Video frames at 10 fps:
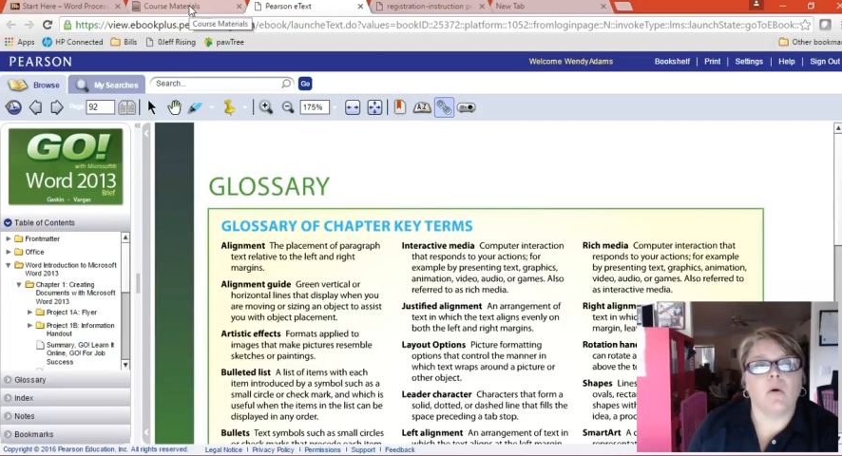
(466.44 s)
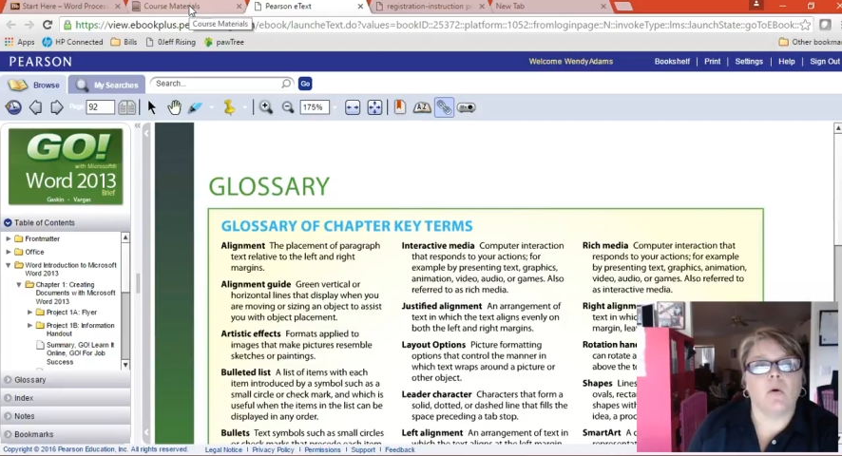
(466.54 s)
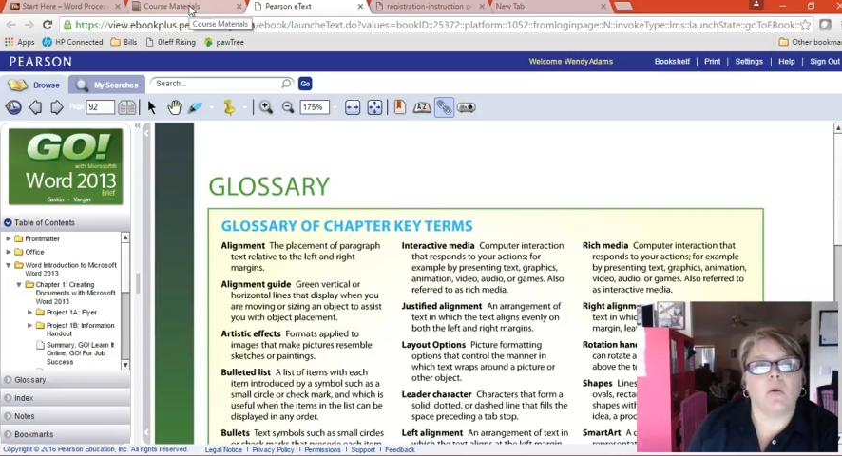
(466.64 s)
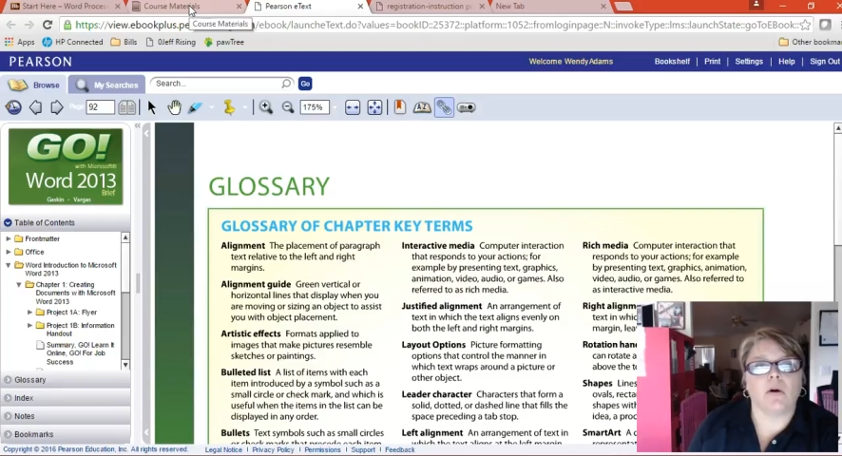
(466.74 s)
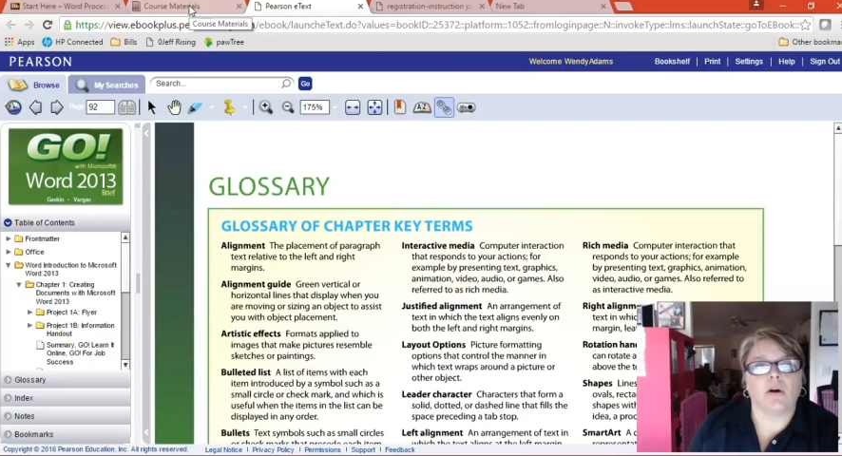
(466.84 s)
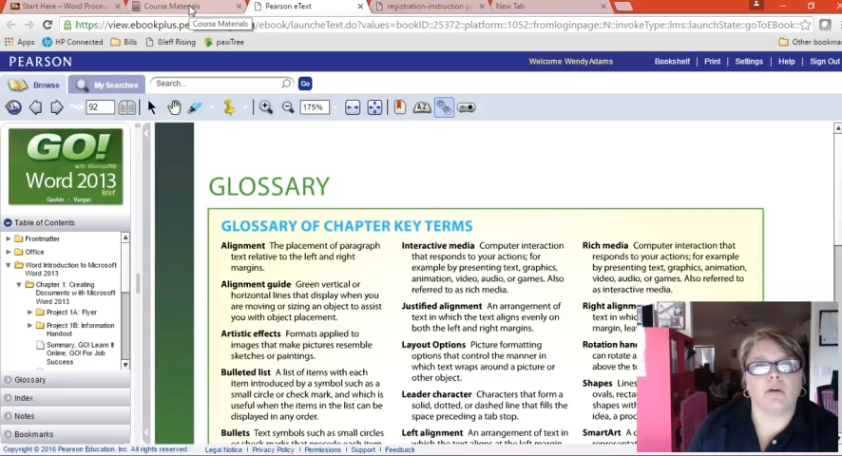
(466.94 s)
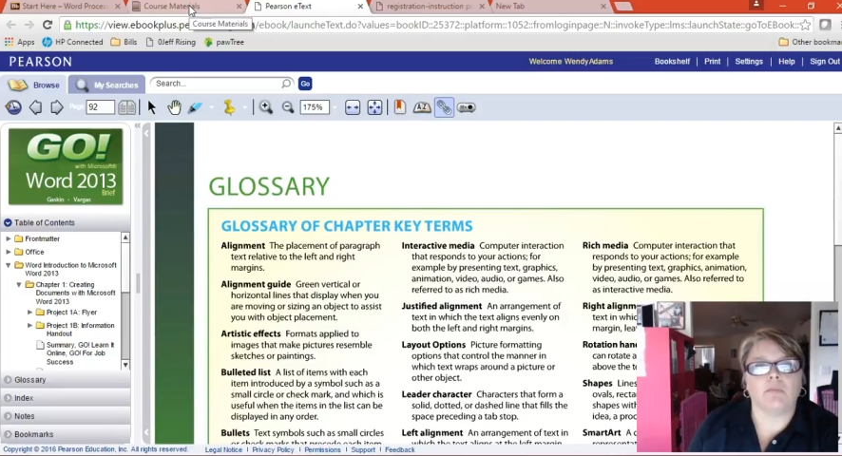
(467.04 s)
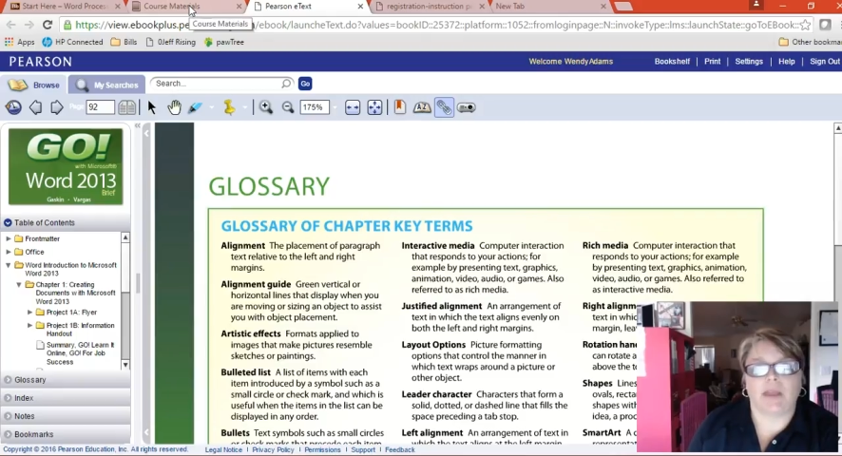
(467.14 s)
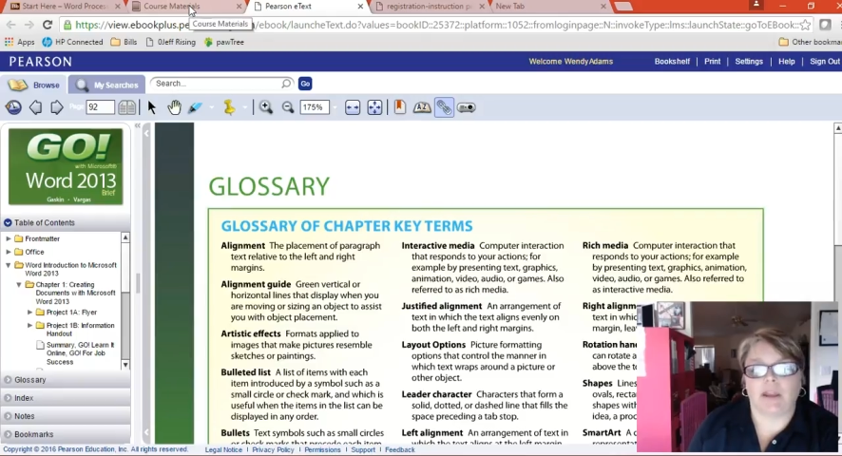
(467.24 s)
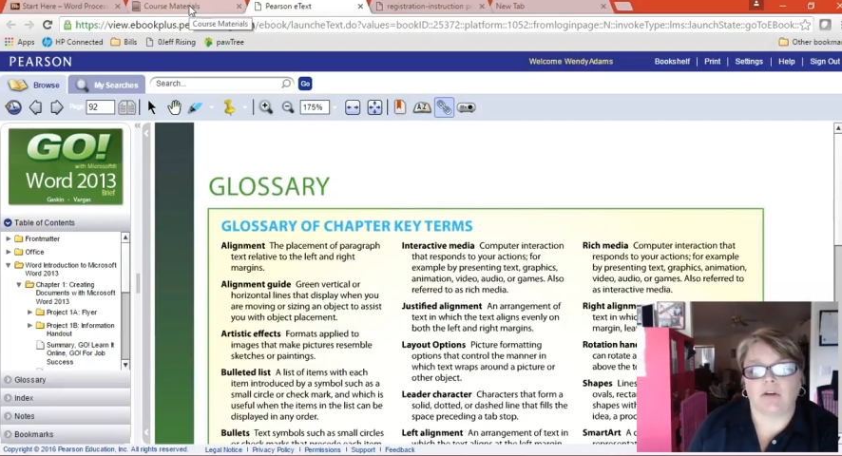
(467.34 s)
or
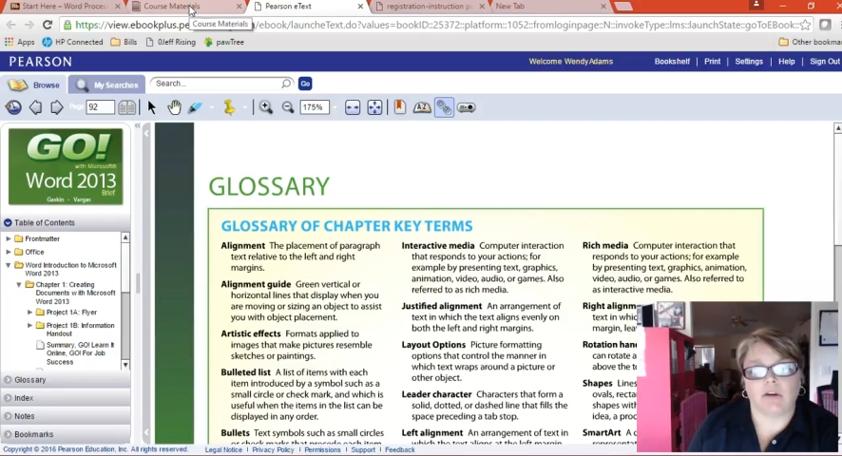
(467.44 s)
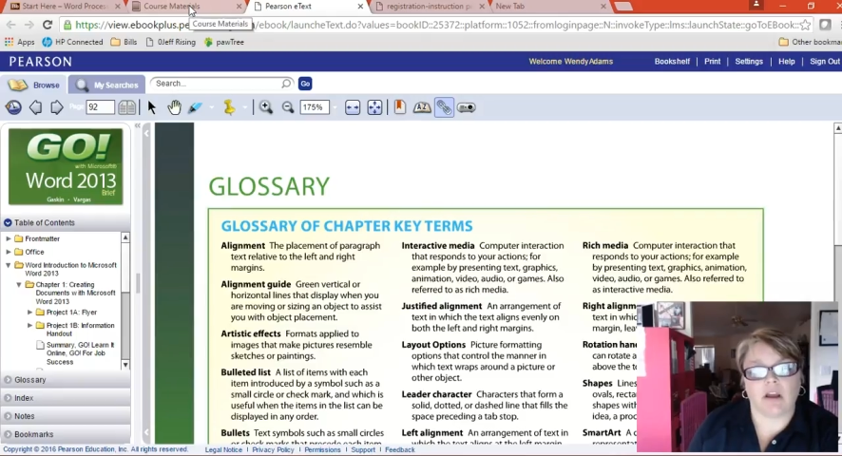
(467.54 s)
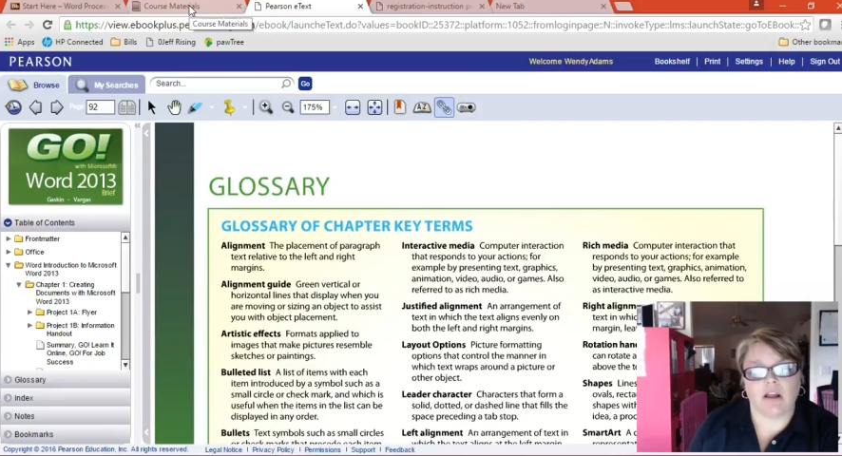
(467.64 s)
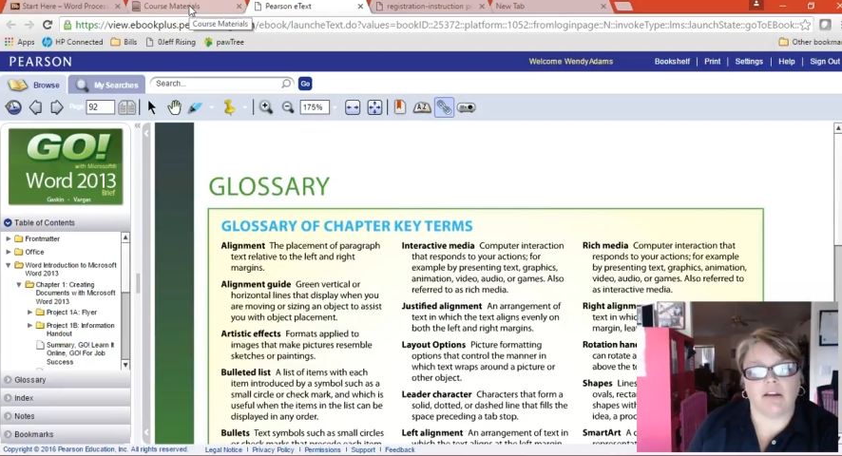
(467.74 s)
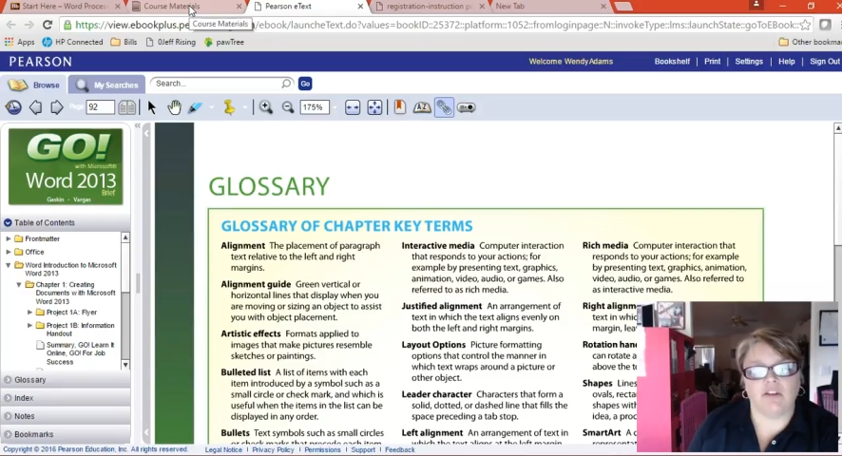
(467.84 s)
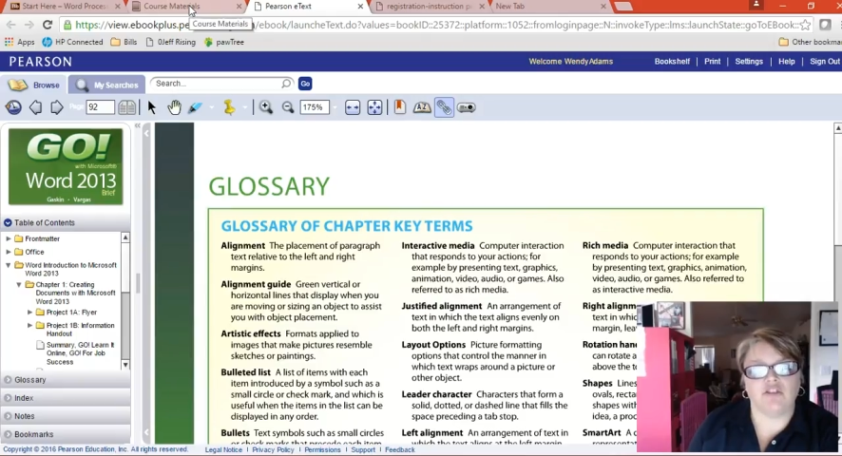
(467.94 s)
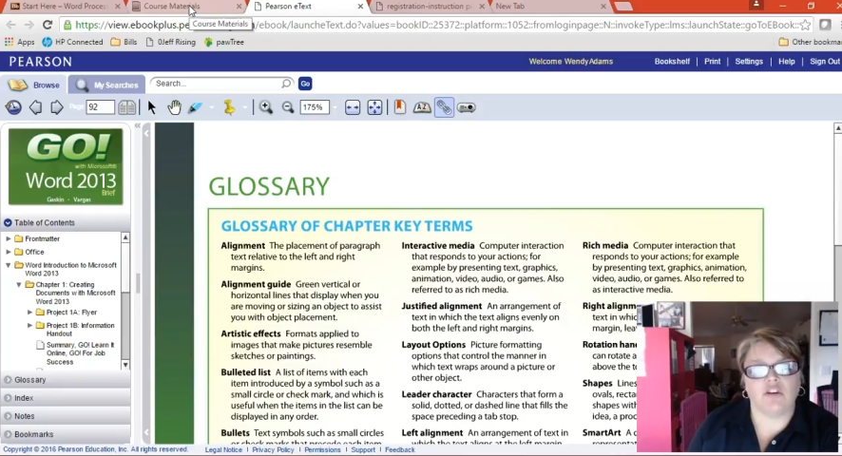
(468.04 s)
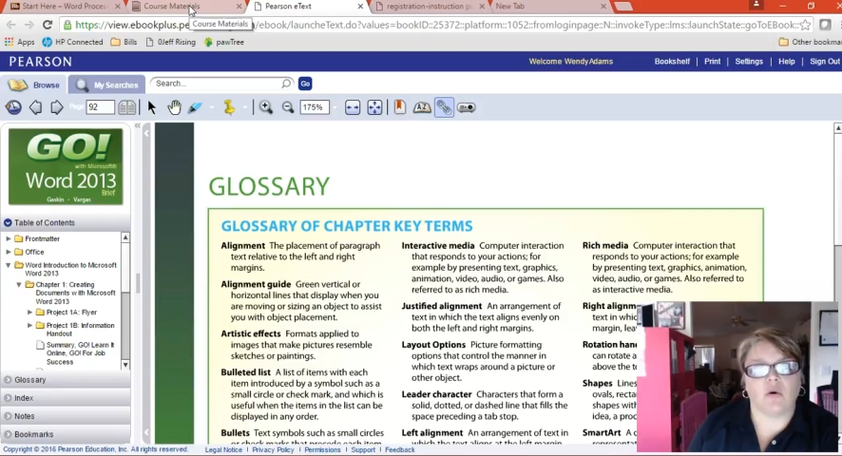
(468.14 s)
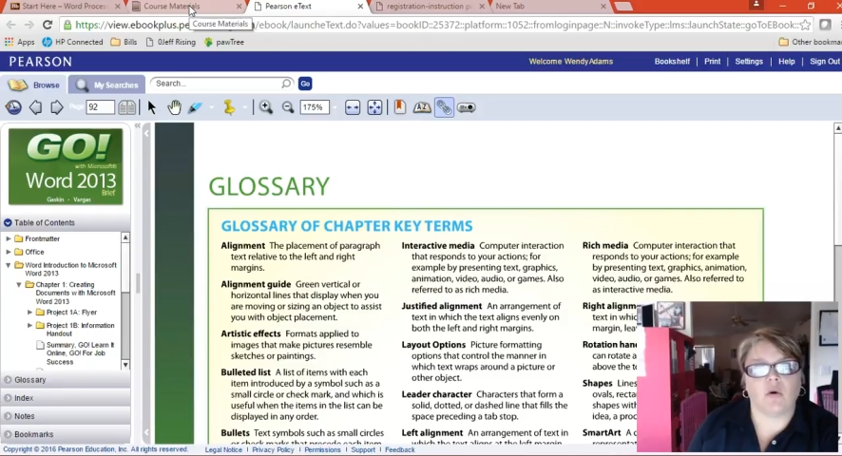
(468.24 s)
Baker College,